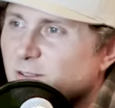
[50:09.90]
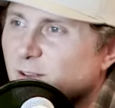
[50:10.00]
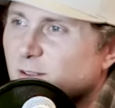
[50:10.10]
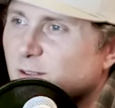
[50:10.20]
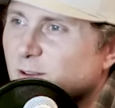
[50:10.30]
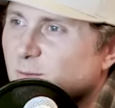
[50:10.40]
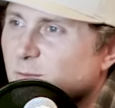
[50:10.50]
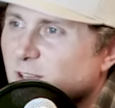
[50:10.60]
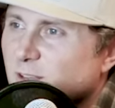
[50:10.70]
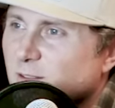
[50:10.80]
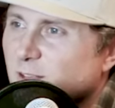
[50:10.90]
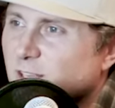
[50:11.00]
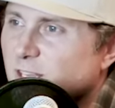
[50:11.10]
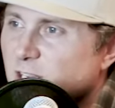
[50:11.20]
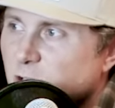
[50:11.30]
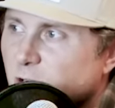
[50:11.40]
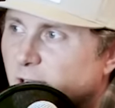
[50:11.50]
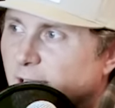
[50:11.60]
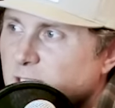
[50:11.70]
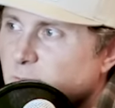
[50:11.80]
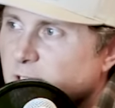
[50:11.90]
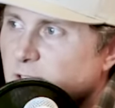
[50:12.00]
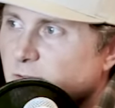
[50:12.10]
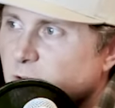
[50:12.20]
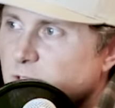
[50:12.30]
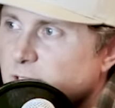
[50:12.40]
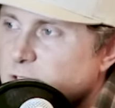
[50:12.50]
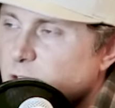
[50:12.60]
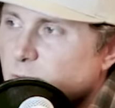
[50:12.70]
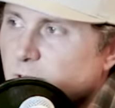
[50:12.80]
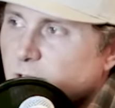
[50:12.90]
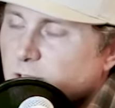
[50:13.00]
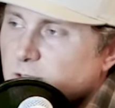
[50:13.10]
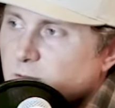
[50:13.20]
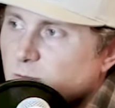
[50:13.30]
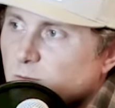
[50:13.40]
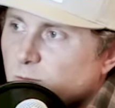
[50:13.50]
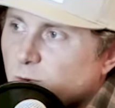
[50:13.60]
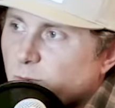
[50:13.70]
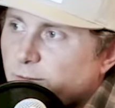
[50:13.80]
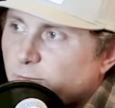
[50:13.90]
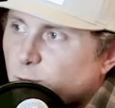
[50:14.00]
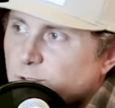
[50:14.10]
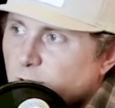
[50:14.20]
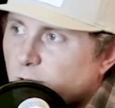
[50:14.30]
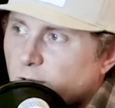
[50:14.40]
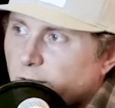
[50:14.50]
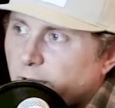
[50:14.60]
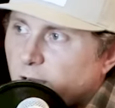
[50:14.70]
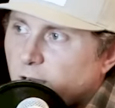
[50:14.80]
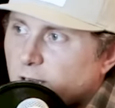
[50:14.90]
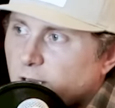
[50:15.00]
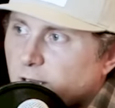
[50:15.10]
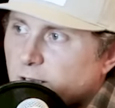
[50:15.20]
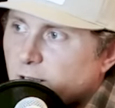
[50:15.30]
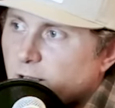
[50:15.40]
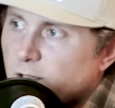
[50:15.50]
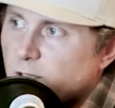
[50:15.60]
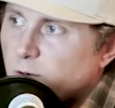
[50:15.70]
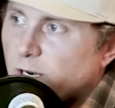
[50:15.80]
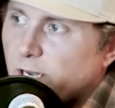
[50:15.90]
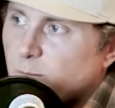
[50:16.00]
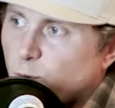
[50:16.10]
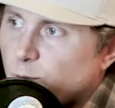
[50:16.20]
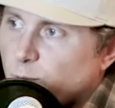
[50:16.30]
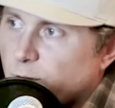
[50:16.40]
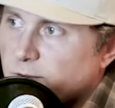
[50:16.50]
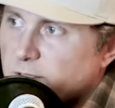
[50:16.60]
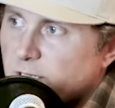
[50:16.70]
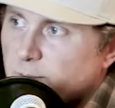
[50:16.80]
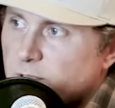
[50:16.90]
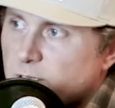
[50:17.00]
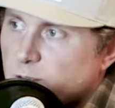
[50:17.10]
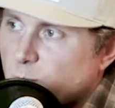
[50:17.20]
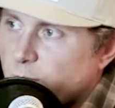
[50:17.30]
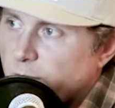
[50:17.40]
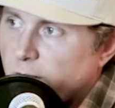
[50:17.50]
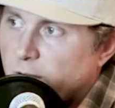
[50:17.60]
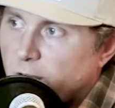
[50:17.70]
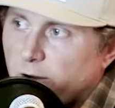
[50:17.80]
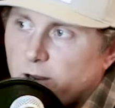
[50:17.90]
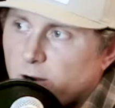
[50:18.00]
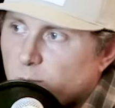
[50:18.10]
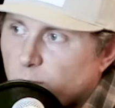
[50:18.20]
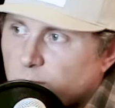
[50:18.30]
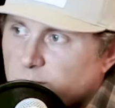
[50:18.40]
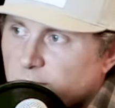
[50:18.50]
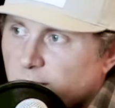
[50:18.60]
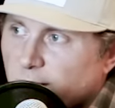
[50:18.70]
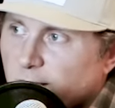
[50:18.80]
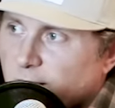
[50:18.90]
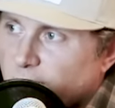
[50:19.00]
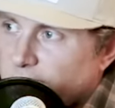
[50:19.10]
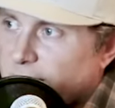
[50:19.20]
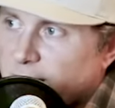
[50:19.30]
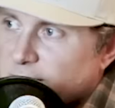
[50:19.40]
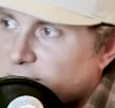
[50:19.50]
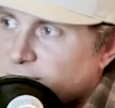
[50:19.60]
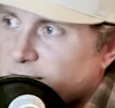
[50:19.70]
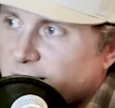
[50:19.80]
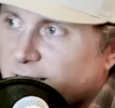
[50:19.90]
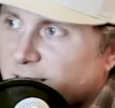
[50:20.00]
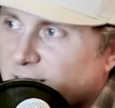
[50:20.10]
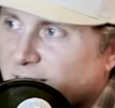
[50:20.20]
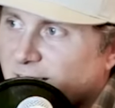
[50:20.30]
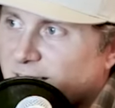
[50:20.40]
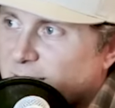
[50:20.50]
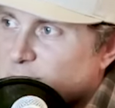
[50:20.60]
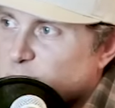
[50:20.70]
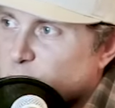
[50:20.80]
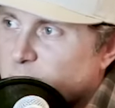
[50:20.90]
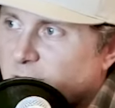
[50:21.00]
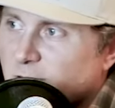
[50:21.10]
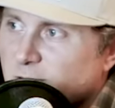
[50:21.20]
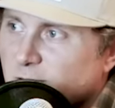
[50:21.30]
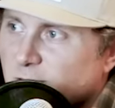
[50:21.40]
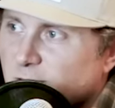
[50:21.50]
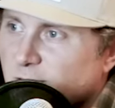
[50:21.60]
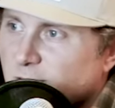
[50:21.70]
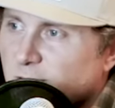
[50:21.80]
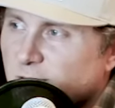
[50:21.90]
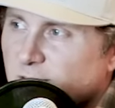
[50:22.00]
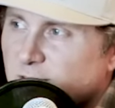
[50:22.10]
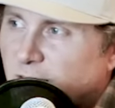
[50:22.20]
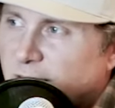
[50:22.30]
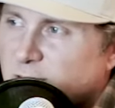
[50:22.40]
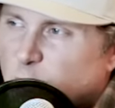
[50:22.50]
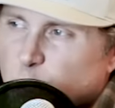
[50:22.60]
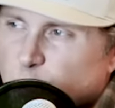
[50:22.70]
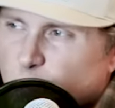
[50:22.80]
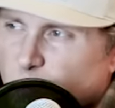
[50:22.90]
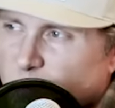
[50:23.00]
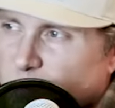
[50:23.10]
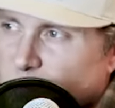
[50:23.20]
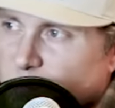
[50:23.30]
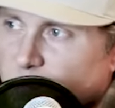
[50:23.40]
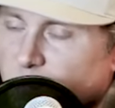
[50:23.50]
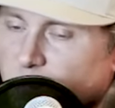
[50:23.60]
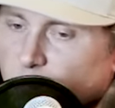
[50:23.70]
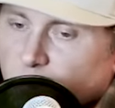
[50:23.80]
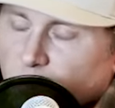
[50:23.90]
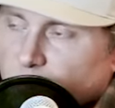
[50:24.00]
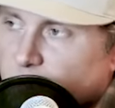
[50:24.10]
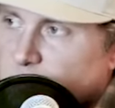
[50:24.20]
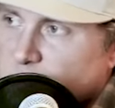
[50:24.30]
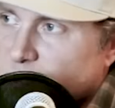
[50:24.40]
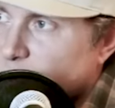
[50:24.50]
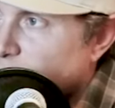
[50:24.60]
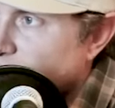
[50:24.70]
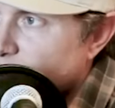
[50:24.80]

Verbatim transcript: the, the the the gear aspects of those things too because when we first started on that hog hunt, mm-hmm. you and I both were in the same position where we were carrying our bows yeah. in our hands, and then after about day two, we're like, well, I'm just gonna put